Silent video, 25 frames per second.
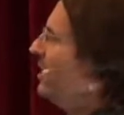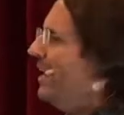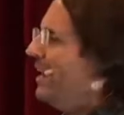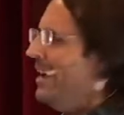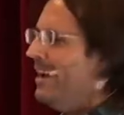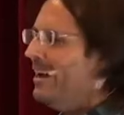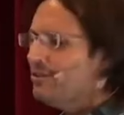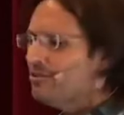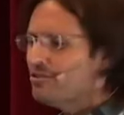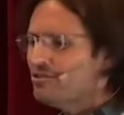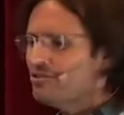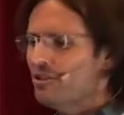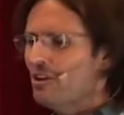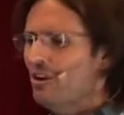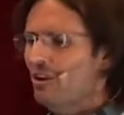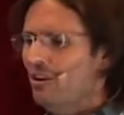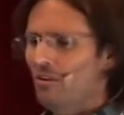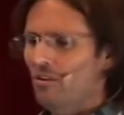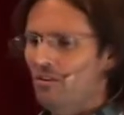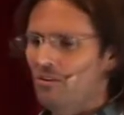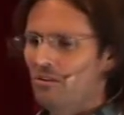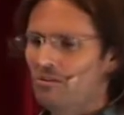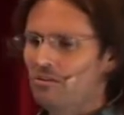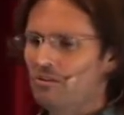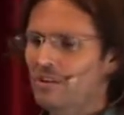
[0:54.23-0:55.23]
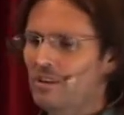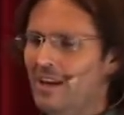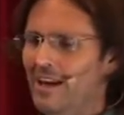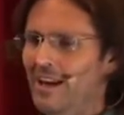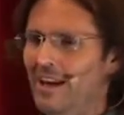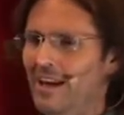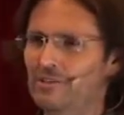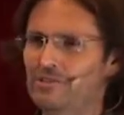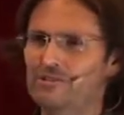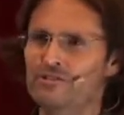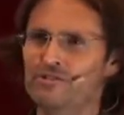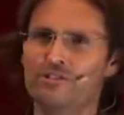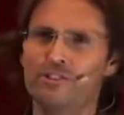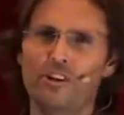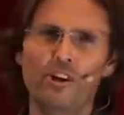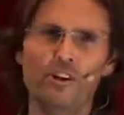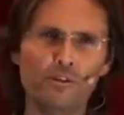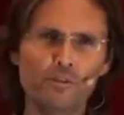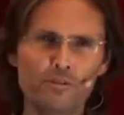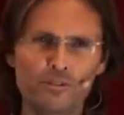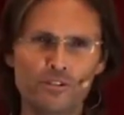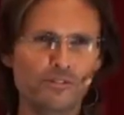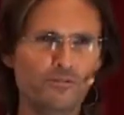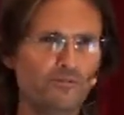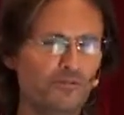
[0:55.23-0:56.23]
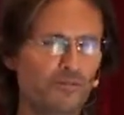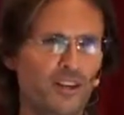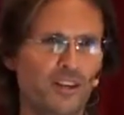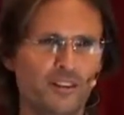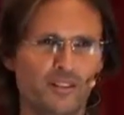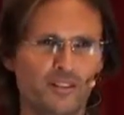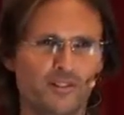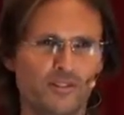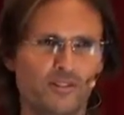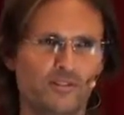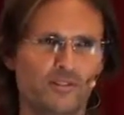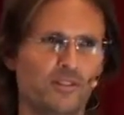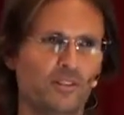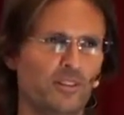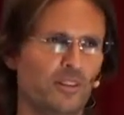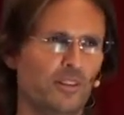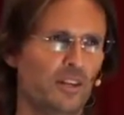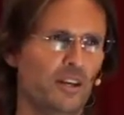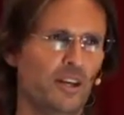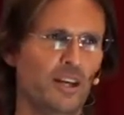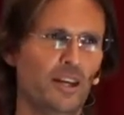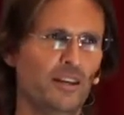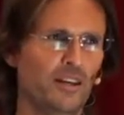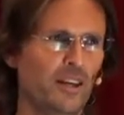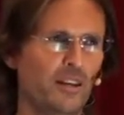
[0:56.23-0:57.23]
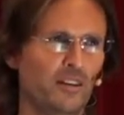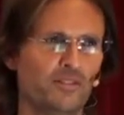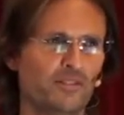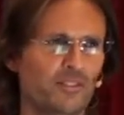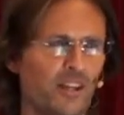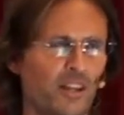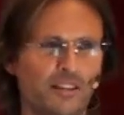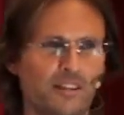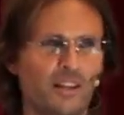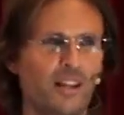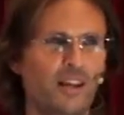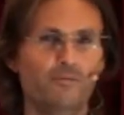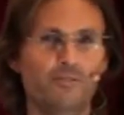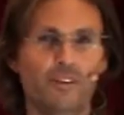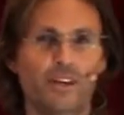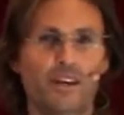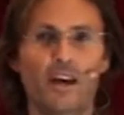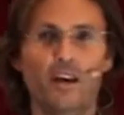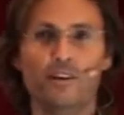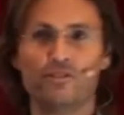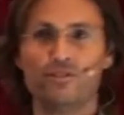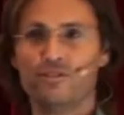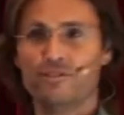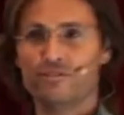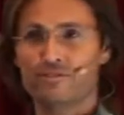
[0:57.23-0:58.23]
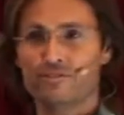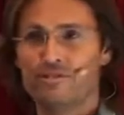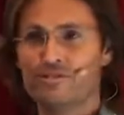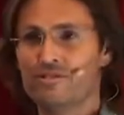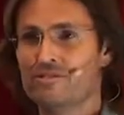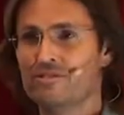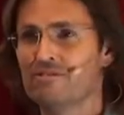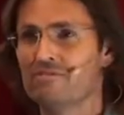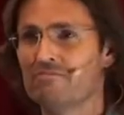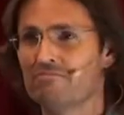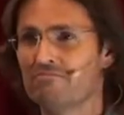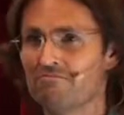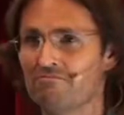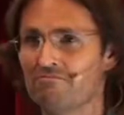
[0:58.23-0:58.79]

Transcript: our soul has no defense against unloving actions.